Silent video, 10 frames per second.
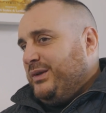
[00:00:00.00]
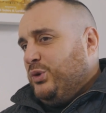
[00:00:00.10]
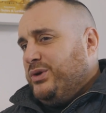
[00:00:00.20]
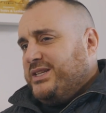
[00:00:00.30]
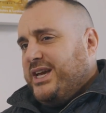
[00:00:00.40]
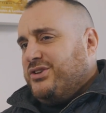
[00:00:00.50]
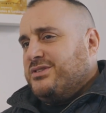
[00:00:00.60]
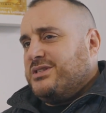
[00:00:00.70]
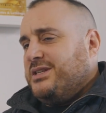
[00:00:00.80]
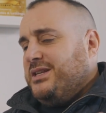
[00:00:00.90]
All these
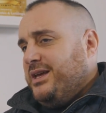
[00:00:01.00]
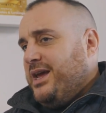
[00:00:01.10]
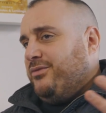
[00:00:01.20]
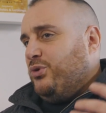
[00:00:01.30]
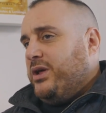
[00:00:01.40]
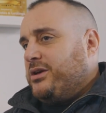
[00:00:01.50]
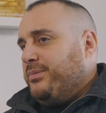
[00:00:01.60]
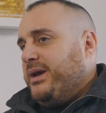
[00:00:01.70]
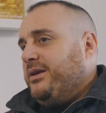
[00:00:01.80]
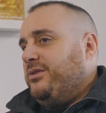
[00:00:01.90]
agents in the area, all our
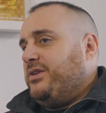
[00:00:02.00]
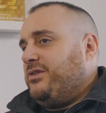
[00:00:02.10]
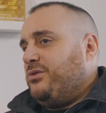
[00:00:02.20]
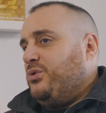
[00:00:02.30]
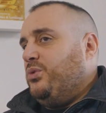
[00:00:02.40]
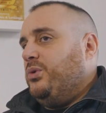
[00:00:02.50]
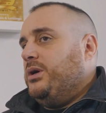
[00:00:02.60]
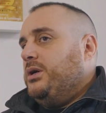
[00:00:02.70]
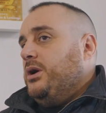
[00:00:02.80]
competitors, they're just all